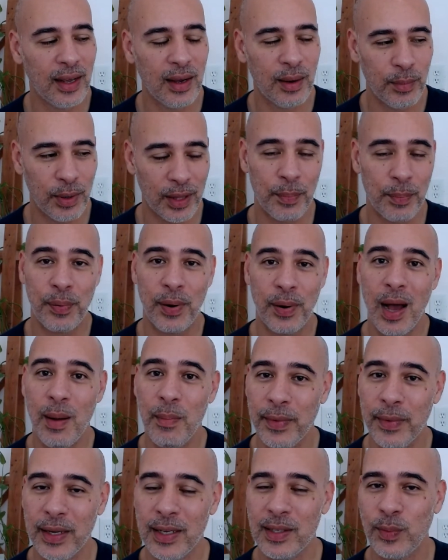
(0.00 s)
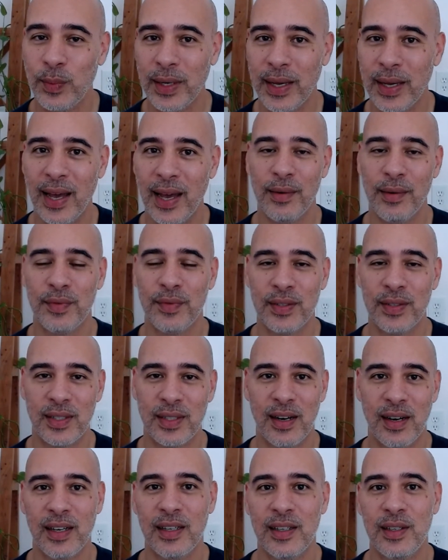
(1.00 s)
But the problem is we have
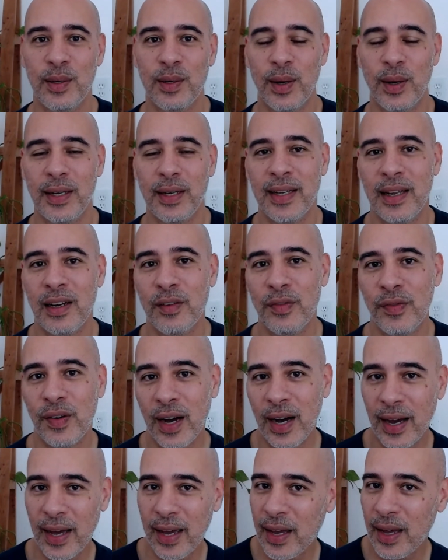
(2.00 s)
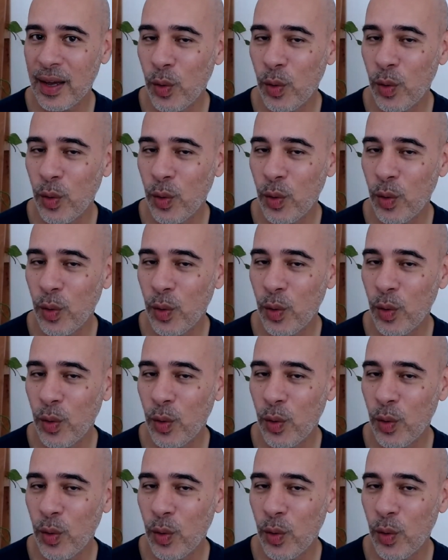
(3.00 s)
started to identify